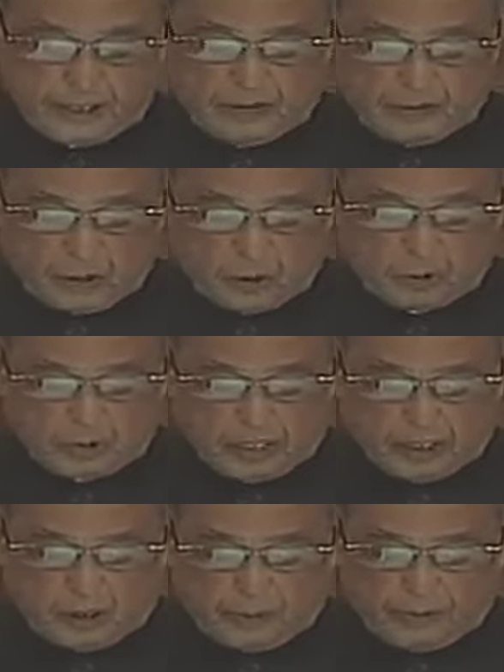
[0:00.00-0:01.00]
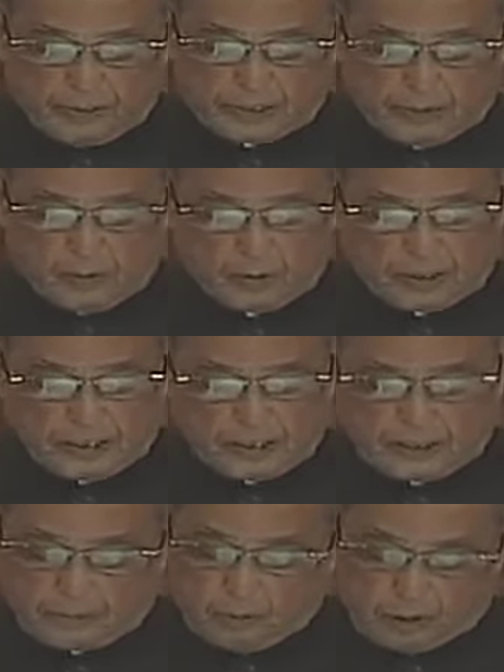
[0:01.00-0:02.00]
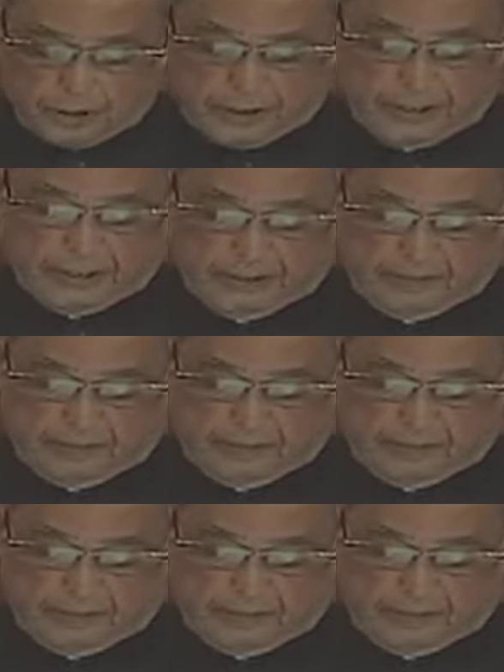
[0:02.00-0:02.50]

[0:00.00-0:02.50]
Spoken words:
evolution of our democratic polity.